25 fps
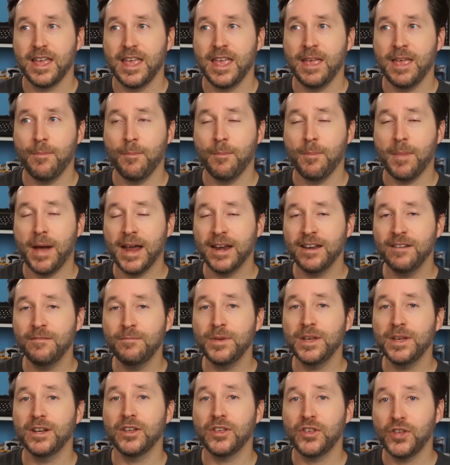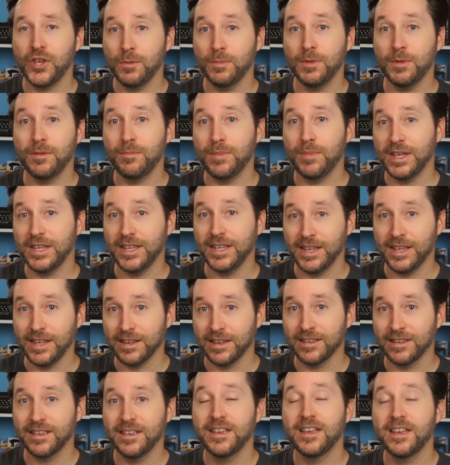it might have been a human
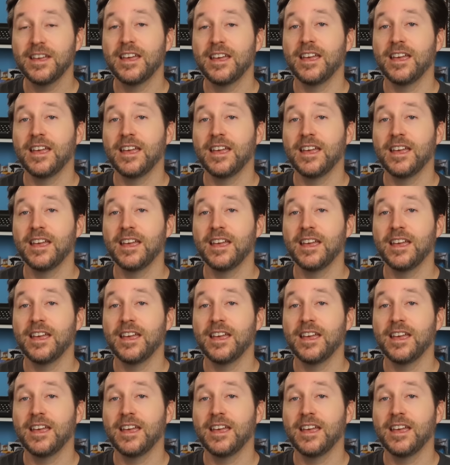being